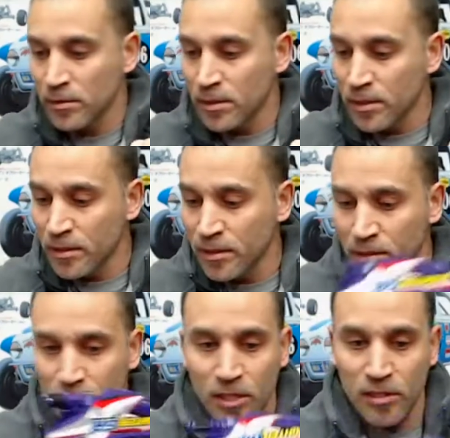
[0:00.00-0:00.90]
This
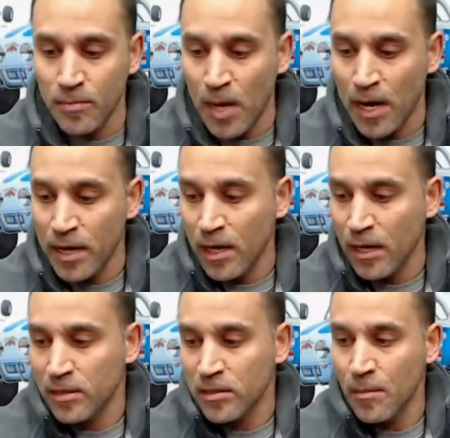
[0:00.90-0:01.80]
is just
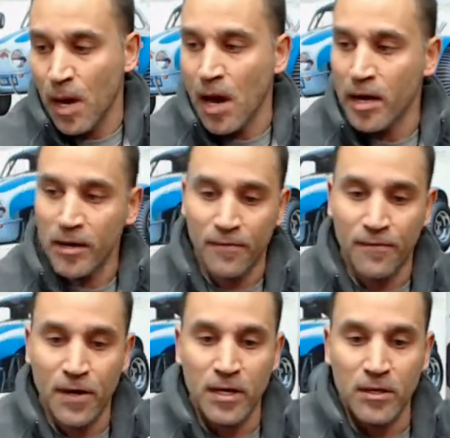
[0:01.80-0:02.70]
my Tamiya
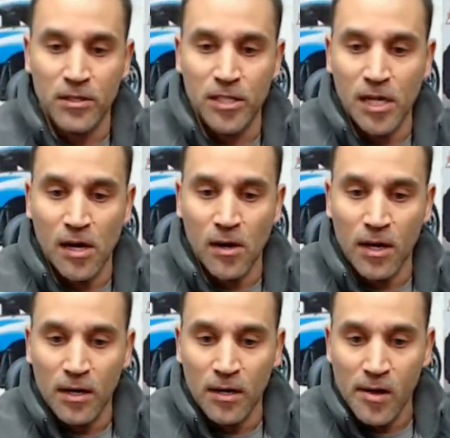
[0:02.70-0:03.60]
Fighter
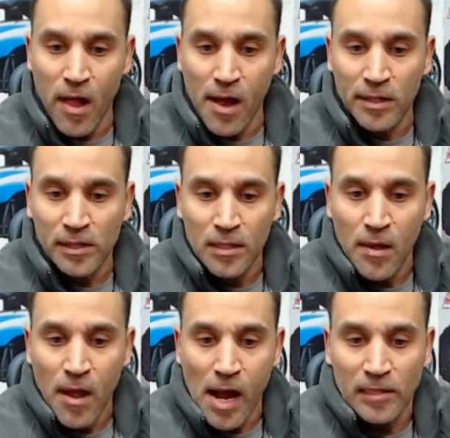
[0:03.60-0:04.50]
GR.
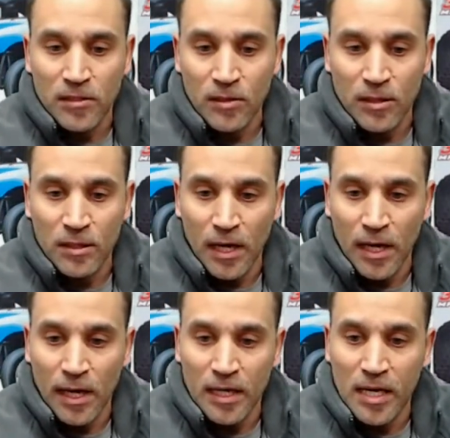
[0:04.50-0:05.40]
I took
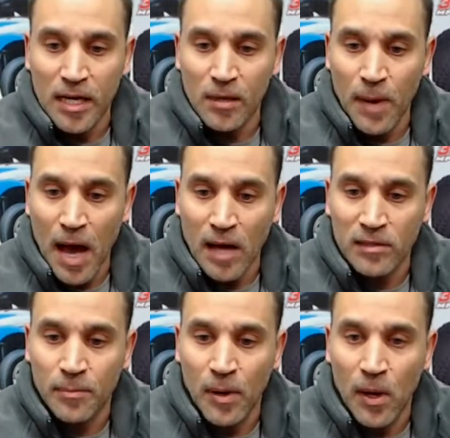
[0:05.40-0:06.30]
the
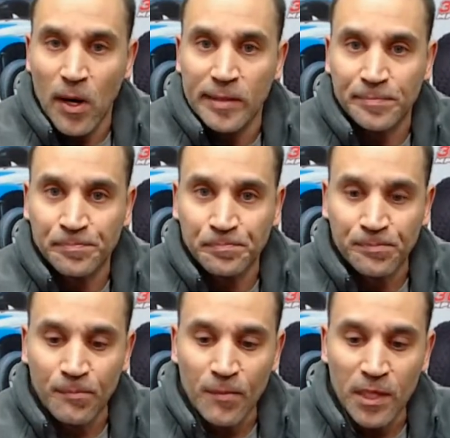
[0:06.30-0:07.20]
gearbox apart
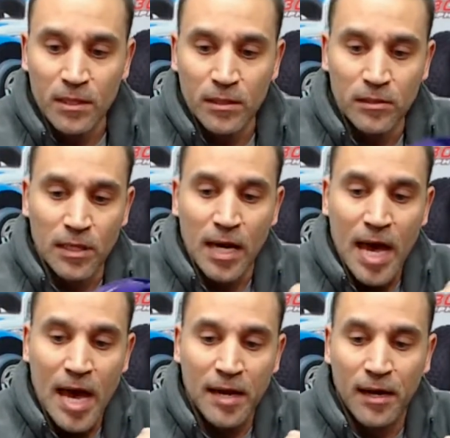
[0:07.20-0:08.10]
because I
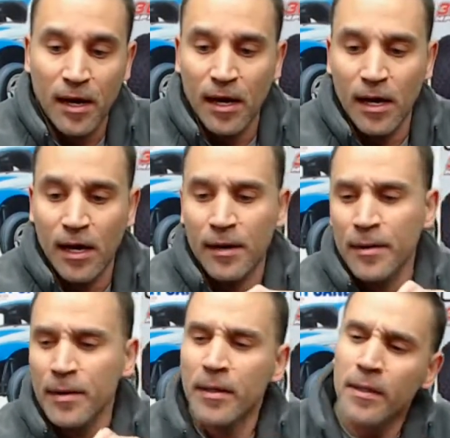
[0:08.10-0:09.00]
had a
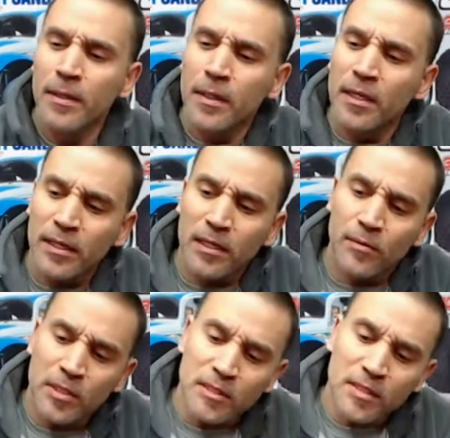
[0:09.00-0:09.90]
I think it
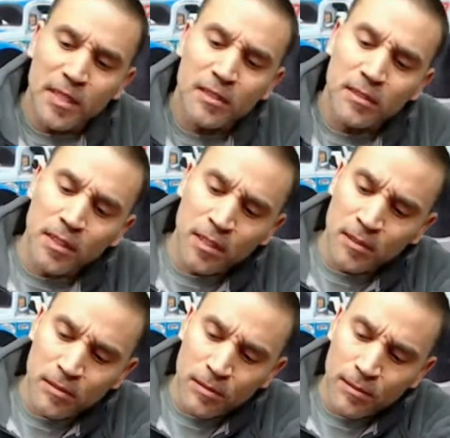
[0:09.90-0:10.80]
was a
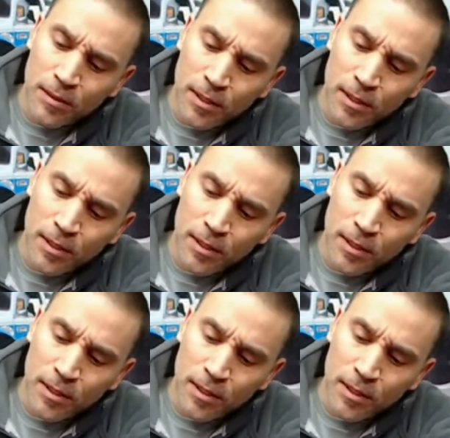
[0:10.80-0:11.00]
16 tooth